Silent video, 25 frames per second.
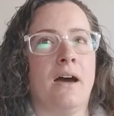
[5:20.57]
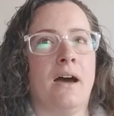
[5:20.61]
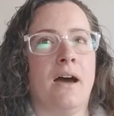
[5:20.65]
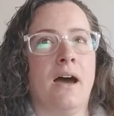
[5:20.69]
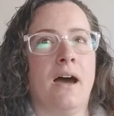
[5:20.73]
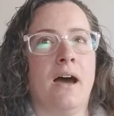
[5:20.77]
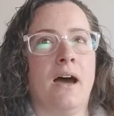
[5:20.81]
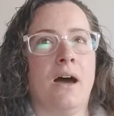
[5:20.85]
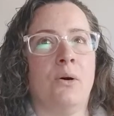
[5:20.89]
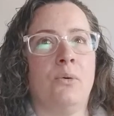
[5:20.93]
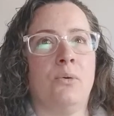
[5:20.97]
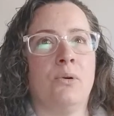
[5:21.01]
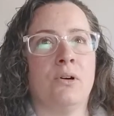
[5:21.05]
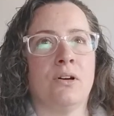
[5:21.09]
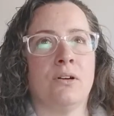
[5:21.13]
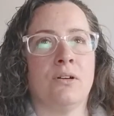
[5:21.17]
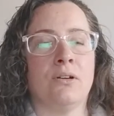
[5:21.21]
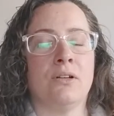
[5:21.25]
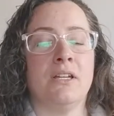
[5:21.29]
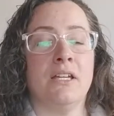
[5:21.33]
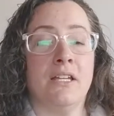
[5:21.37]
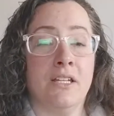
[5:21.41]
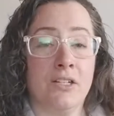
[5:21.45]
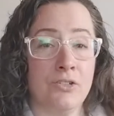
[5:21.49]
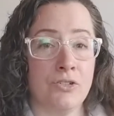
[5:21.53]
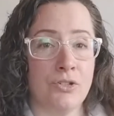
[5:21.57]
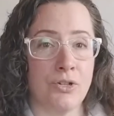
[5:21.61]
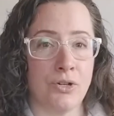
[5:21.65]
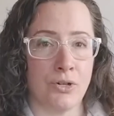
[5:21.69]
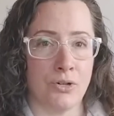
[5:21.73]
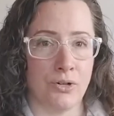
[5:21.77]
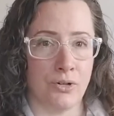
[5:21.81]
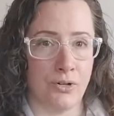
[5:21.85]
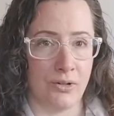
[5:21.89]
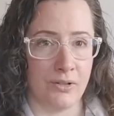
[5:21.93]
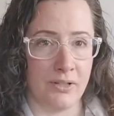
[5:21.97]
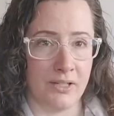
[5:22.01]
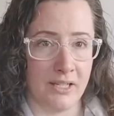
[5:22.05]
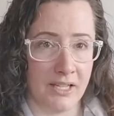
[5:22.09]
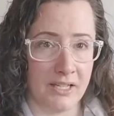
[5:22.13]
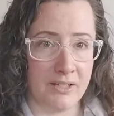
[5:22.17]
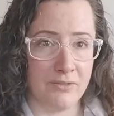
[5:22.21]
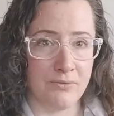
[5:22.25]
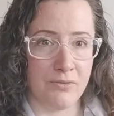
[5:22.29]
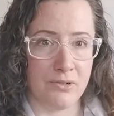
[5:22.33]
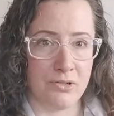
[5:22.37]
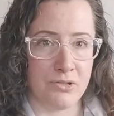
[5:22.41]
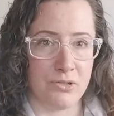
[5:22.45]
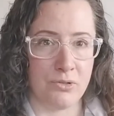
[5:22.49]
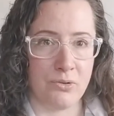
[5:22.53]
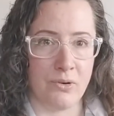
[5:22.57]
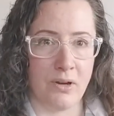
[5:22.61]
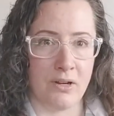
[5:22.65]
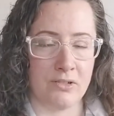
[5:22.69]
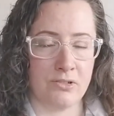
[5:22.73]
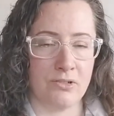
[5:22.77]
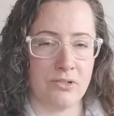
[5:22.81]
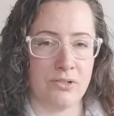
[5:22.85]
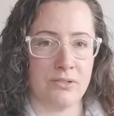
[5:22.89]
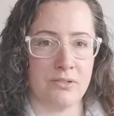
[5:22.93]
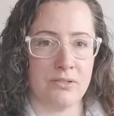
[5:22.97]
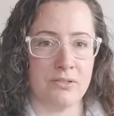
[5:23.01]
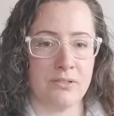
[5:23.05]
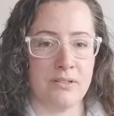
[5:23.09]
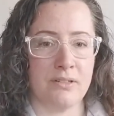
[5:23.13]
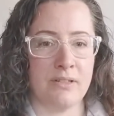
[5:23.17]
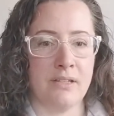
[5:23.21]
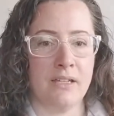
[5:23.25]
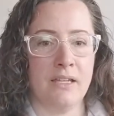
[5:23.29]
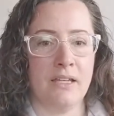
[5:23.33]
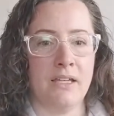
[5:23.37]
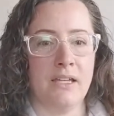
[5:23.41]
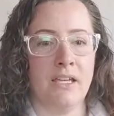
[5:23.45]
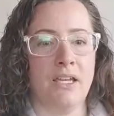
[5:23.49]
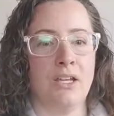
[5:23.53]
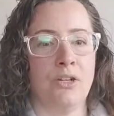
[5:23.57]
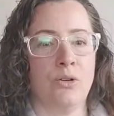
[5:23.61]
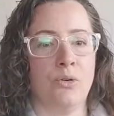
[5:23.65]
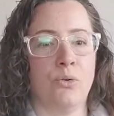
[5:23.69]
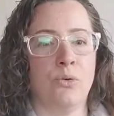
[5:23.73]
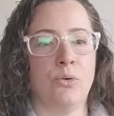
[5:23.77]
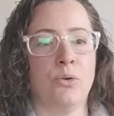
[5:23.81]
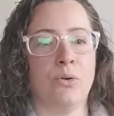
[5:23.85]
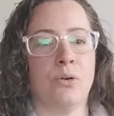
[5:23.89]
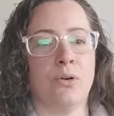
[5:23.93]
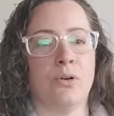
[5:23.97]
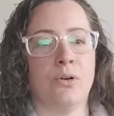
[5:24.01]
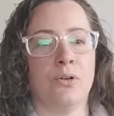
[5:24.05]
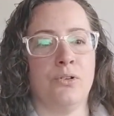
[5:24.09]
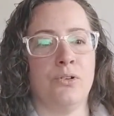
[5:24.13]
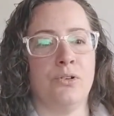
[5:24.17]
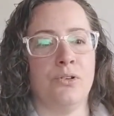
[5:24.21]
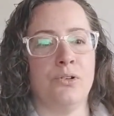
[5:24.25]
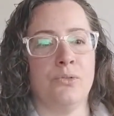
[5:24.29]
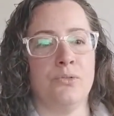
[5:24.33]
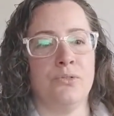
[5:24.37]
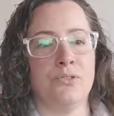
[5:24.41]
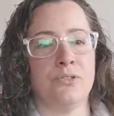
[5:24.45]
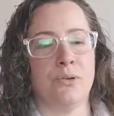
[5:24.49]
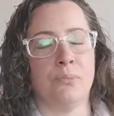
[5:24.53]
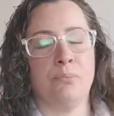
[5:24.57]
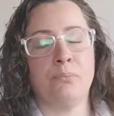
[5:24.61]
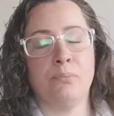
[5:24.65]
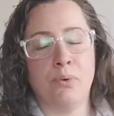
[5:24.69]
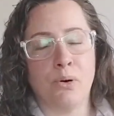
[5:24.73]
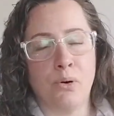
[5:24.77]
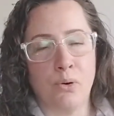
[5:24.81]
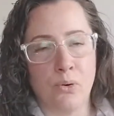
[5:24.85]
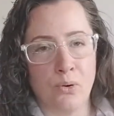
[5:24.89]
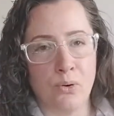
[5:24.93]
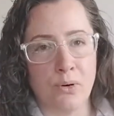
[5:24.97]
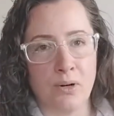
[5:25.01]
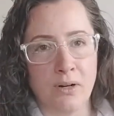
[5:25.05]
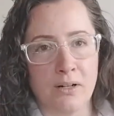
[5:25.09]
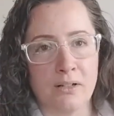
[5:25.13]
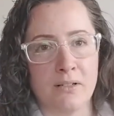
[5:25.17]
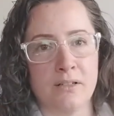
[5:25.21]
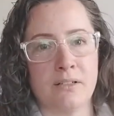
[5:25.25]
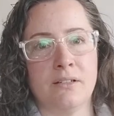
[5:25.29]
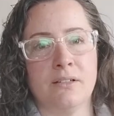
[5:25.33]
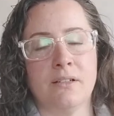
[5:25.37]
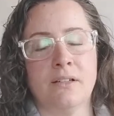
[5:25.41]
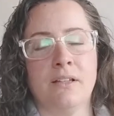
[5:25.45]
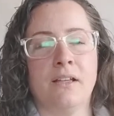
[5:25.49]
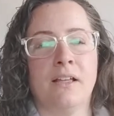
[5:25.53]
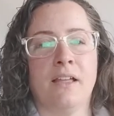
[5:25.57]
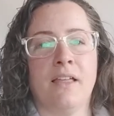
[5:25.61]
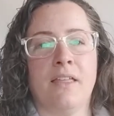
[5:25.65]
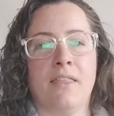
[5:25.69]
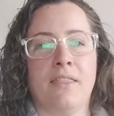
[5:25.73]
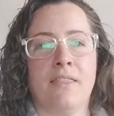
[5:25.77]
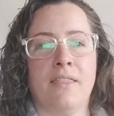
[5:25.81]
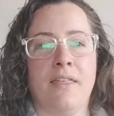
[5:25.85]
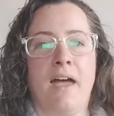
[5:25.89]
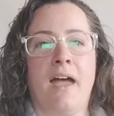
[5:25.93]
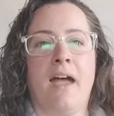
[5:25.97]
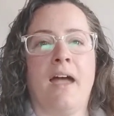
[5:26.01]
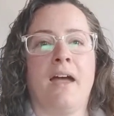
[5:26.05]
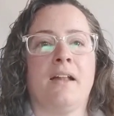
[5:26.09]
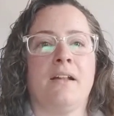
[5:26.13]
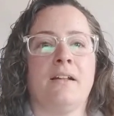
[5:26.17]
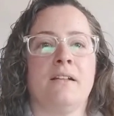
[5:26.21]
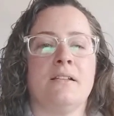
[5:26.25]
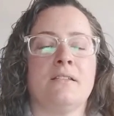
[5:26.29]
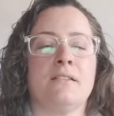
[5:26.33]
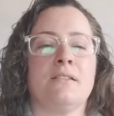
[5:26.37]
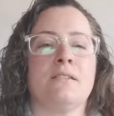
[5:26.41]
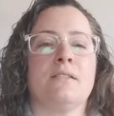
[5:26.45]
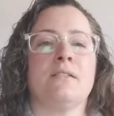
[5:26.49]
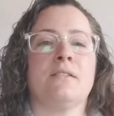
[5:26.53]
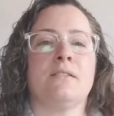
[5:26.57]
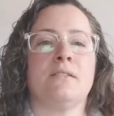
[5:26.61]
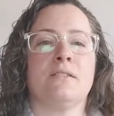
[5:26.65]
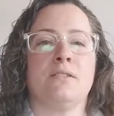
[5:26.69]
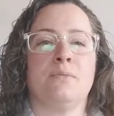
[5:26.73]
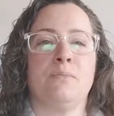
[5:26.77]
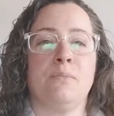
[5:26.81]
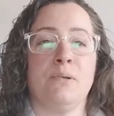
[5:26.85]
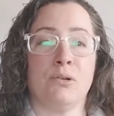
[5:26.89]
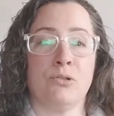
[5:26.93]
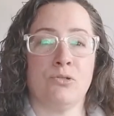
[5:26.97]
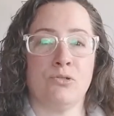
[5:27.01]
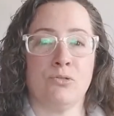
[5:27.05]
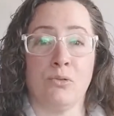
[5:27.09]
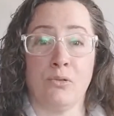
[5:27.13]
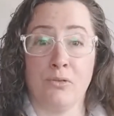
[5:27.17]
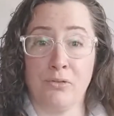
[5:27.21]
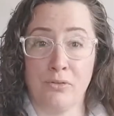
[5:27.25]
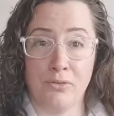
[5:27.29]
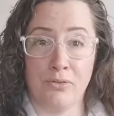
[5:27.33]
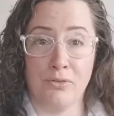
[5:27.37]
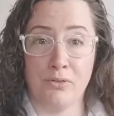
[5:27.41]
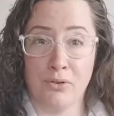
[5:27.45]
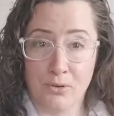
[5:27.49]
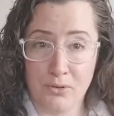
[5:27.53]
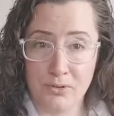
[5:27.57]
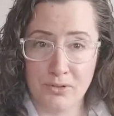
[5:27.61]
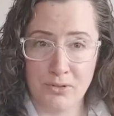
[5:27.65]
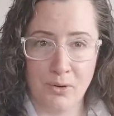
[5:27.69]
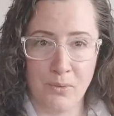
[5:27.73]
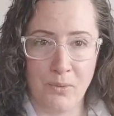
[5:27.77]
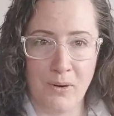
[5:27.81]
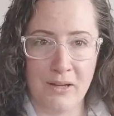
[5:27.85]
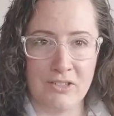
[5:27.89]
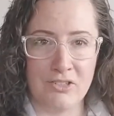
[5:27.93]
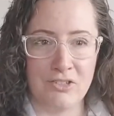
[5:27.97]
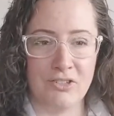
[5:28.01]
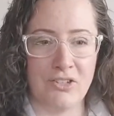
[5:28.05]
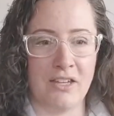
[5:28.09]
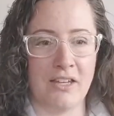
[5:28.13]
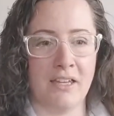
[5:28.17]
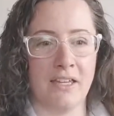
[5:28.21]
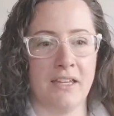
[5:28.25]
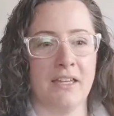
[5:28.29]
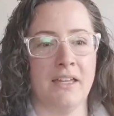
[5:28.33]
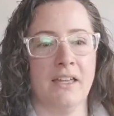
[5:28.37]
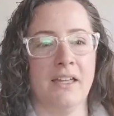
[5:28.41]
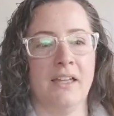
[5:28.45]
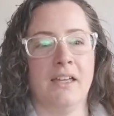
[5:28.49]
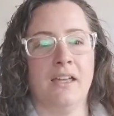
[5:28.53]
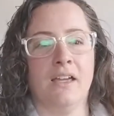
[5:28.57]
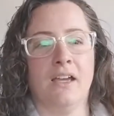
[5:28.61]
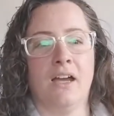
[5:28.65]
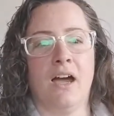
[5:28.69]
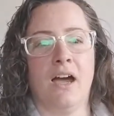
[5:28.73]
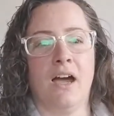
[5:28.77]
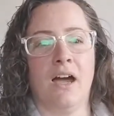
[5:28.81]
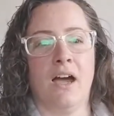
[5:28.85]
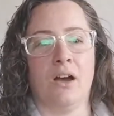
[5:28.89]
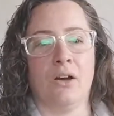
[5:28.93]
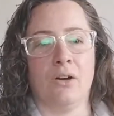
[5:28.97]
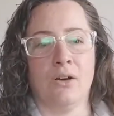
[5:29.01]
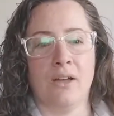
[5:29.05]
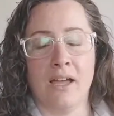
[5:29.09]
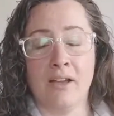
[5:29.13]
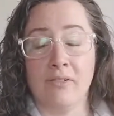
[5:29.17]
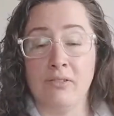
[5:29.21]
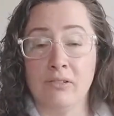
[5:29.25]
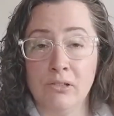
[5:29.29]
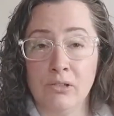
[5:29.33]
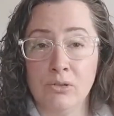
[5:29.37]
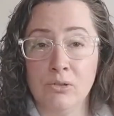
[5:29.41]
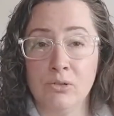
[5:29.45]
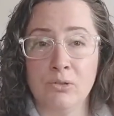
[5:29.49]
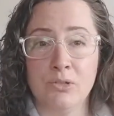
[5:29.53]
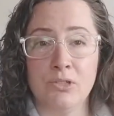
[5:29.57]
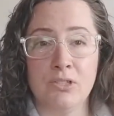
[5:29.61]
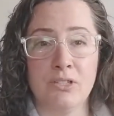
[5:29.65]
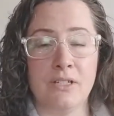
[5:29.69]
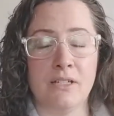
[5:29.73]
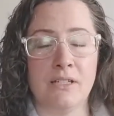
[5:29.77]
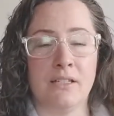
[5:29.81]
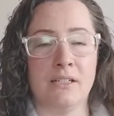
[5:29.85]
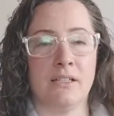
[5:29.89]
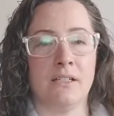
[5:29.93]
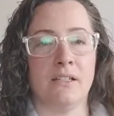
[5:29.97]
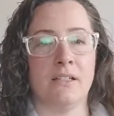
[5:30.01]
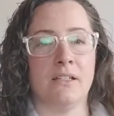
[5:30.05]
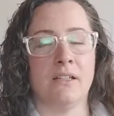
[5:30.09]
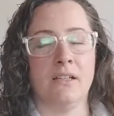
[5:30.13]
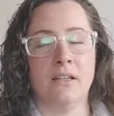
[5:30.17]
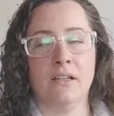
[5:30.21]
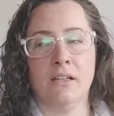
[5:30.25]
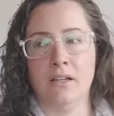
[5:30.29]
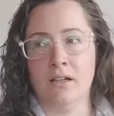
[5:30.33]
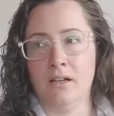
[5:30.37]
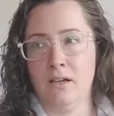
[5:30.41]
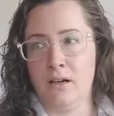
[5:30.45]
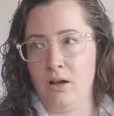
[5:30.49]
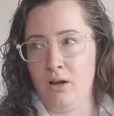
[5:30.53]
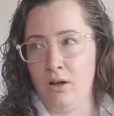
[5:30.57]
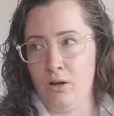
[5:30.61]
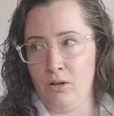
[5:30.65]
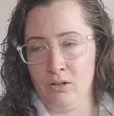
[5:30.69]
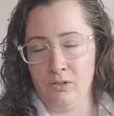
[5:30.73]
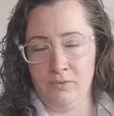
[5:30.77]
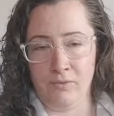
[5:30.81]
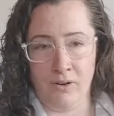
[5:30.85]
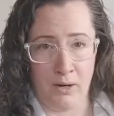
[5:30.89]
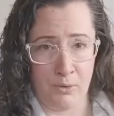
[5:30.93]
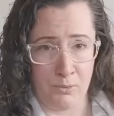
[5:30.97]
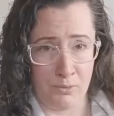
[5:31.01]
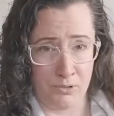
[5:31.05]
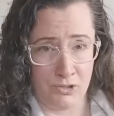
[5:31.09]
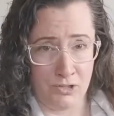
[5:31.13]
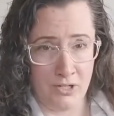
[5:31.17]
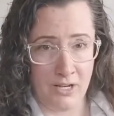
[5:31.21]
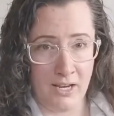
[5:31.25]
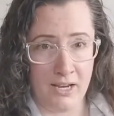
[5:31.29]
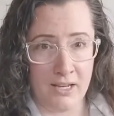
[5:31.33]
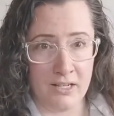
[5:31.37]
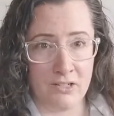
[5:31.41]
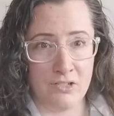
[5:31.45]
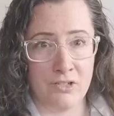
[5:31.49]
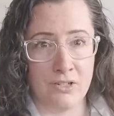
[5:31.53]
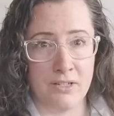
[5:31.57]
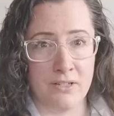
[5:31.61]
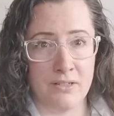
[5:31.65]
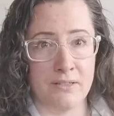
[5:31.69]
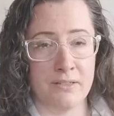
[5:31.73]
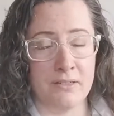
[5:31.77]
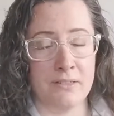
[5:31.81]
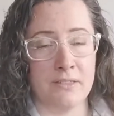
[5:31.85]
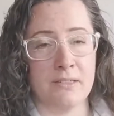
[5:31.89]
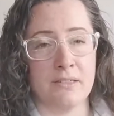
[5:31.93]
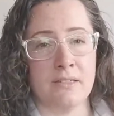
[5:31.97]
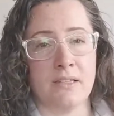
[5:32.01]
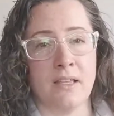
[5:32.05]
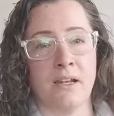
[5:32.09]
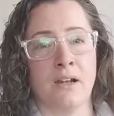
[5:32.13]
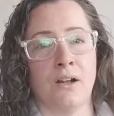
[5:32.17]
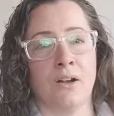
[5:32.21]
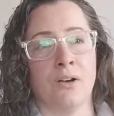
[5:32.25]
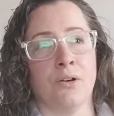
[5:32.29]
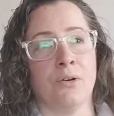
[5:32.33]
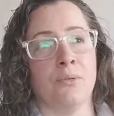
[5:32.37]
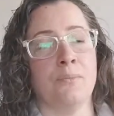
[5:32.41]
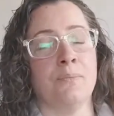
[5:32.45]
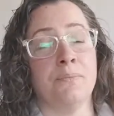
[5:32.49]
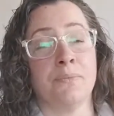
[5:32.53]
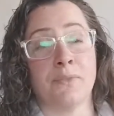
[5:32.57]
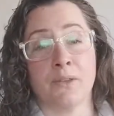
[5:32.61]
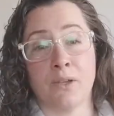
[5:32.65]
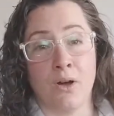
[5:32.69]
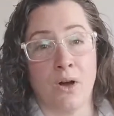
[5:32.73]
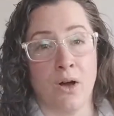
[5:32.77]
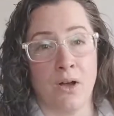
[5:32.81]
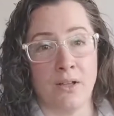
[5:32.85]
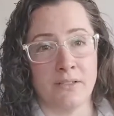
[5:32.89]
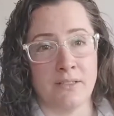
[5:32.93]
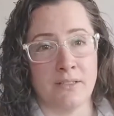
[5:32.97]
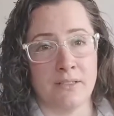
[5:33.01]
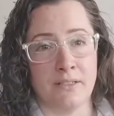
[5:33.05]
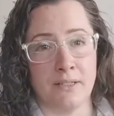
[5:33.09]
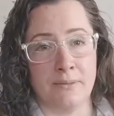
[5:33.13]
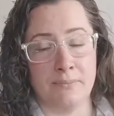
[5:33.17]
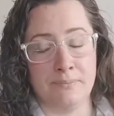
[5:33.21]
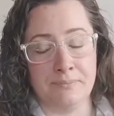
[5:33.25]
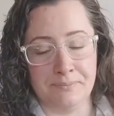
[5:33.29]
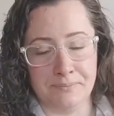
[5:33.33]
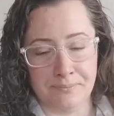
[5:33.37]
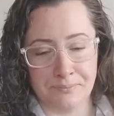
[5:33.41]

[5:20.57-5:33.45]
our internal infrastructures in order to support that spiritual thirst quenching, our evolution, all of our changes that are constant.